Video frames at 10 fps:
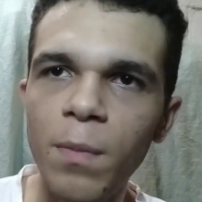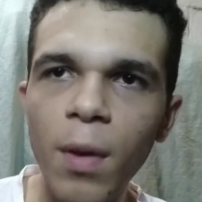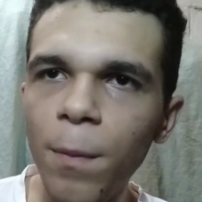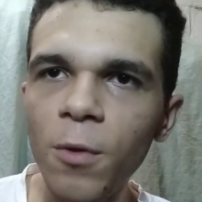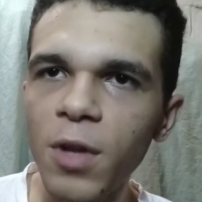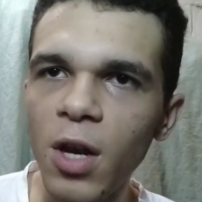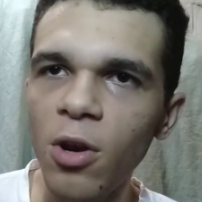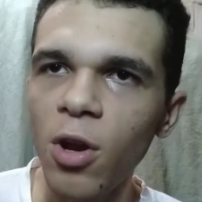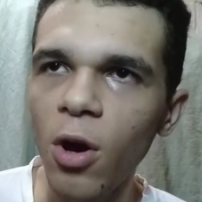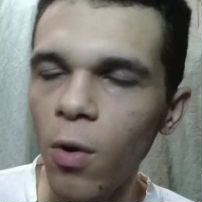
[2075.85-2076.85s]
people
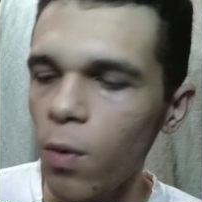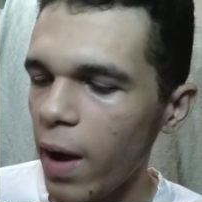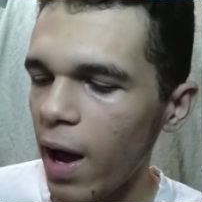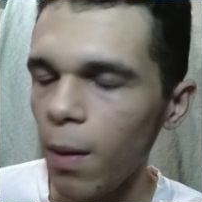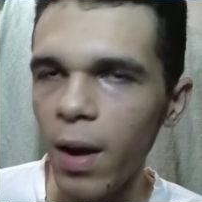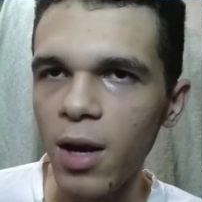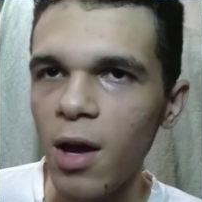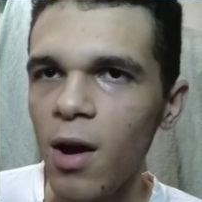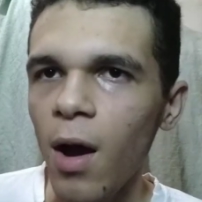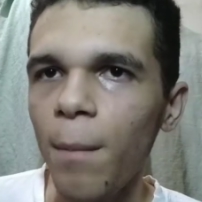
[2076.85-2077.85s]
didn't know how like
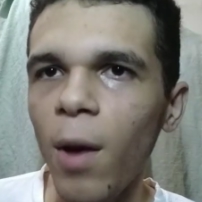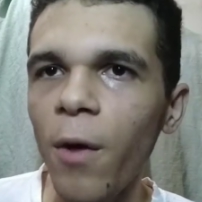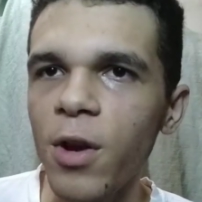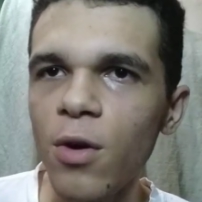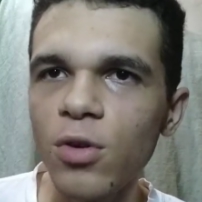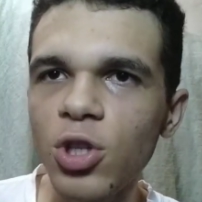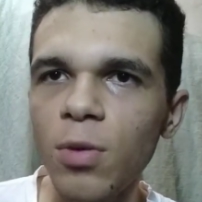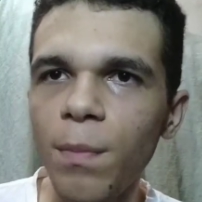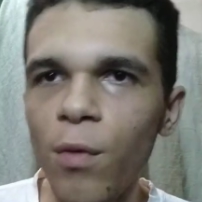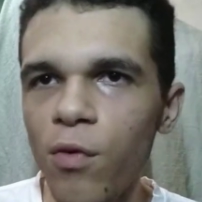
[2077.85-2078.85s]

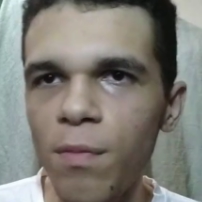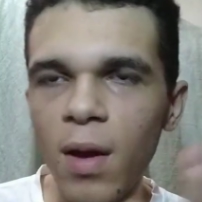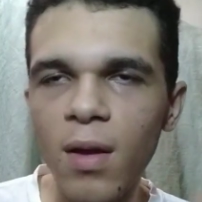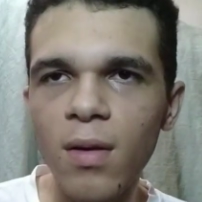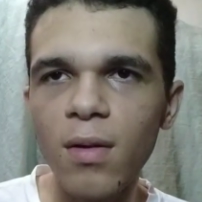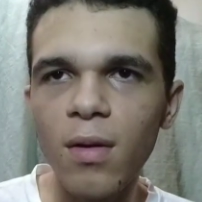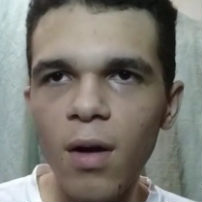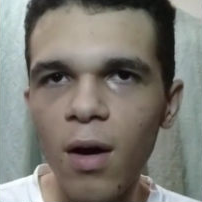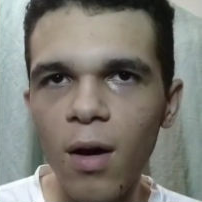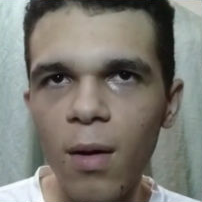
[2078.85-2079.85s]
Mario's movement
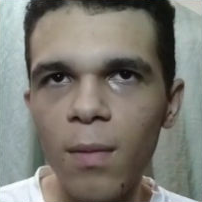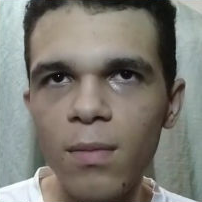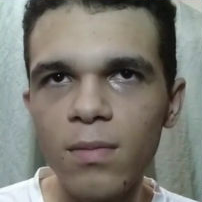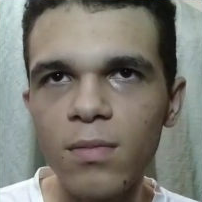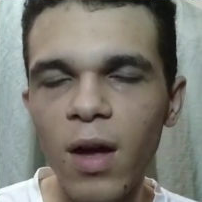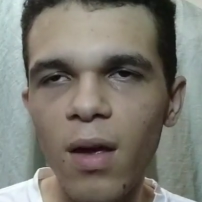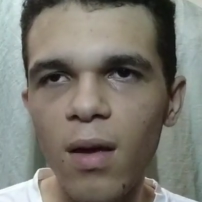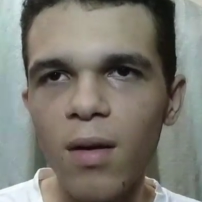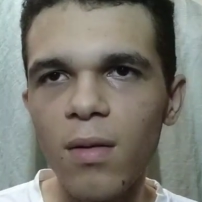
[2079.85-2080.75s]
um like